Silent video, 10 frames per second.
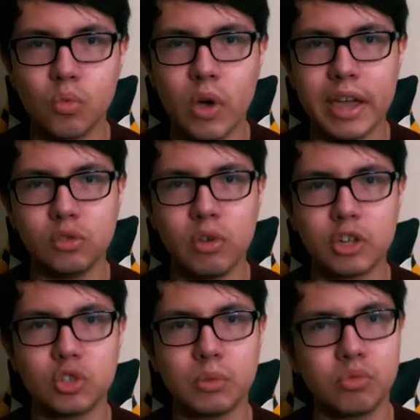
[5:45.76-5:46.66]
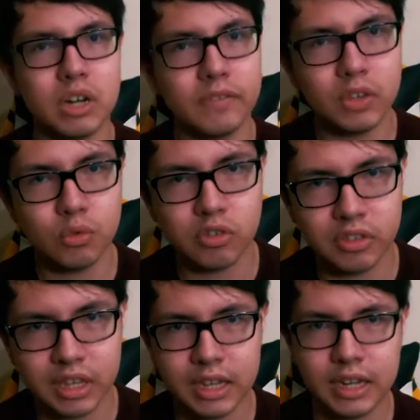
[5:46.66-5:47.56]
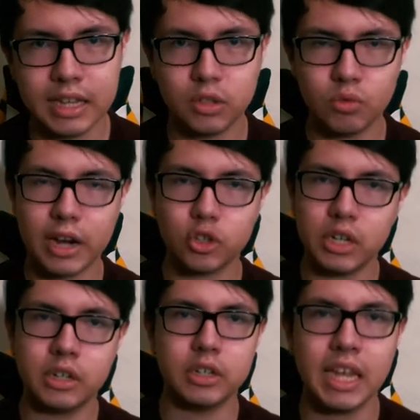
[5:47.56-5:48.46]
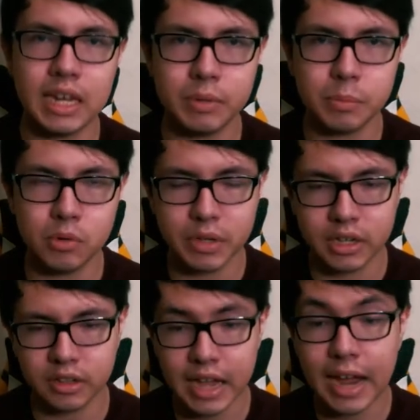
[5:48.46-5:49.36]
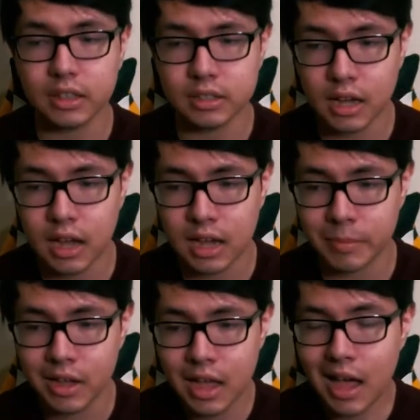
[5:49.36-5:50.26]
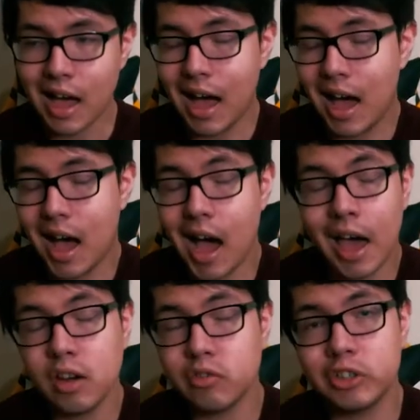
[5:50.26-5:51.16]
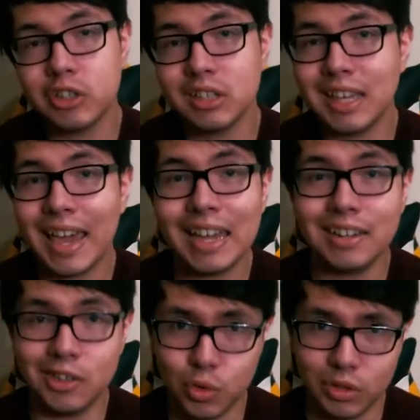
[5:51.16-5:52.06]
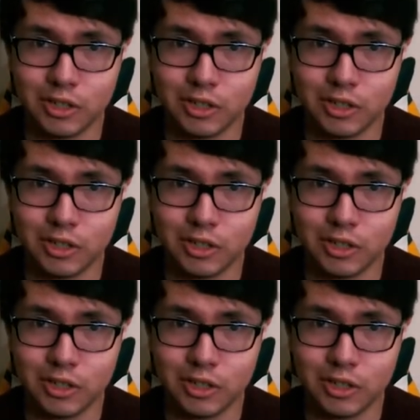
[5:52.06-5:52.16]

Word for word: sort of way to actually bring viewers in and to actually entertain people, because at the time, I originally hated